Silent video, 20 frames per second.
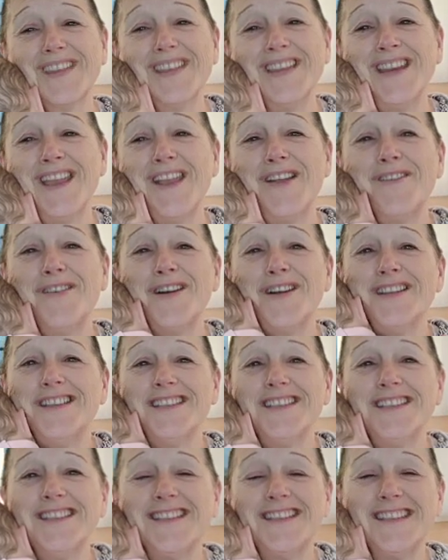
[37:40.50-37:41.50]
You
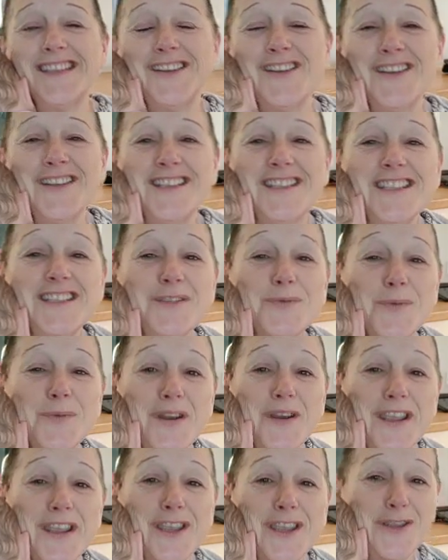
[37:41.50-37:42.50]
know, I did
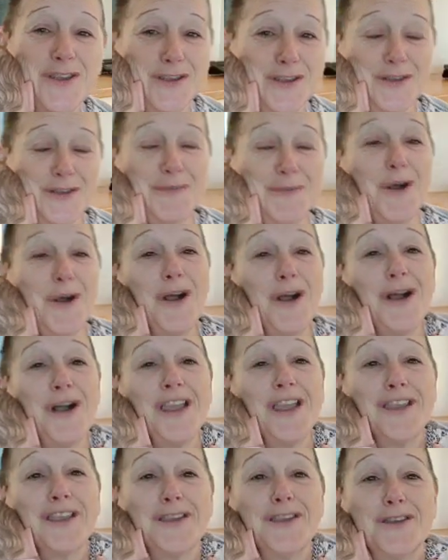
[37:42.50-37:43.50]
what I
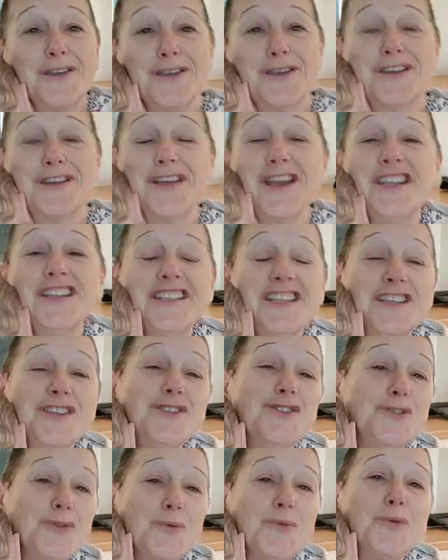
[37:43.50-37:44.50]
could. I
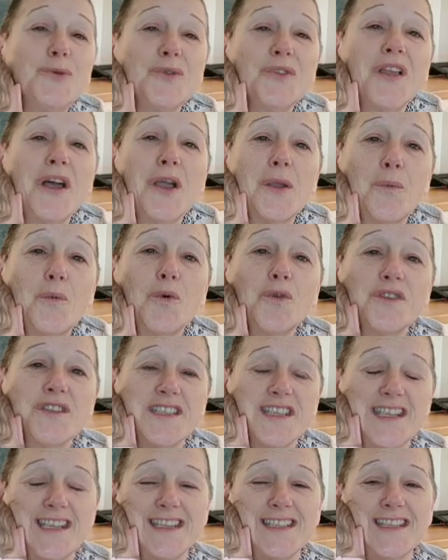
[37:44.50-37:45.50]
didn't do all that I
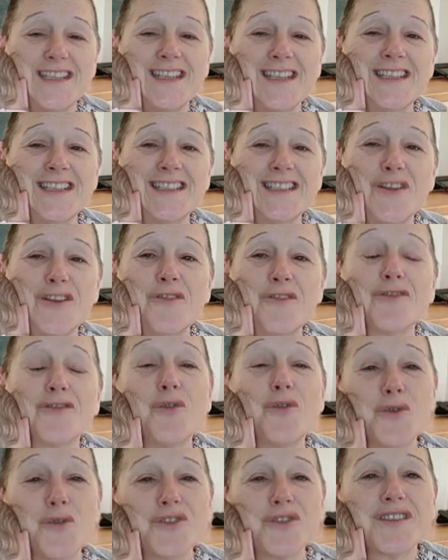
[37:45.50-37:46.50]
wanted. And of
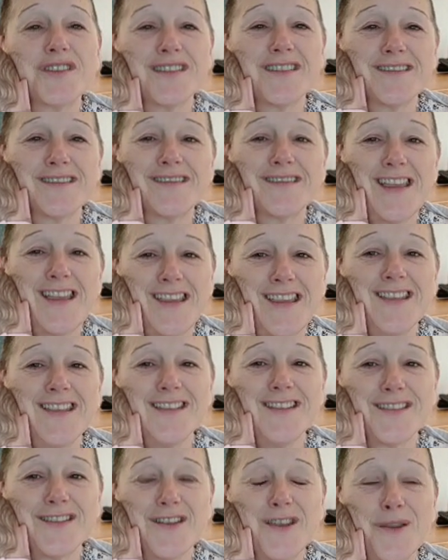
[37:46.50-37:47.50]
course, that
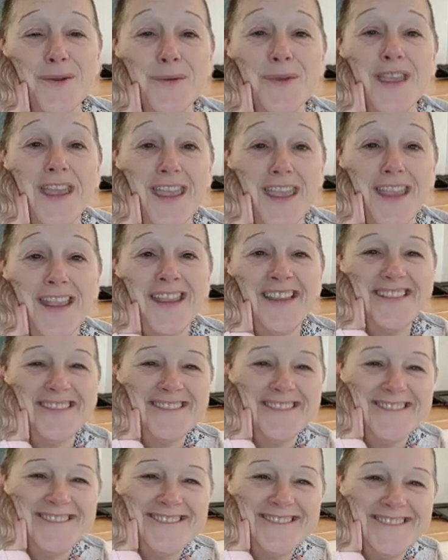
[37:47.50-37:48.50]
is okay
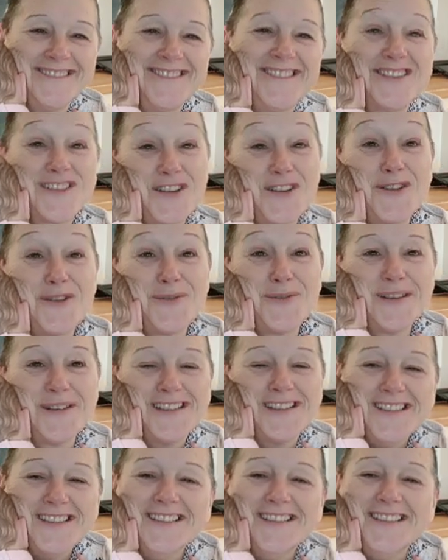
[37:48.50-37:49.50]
too.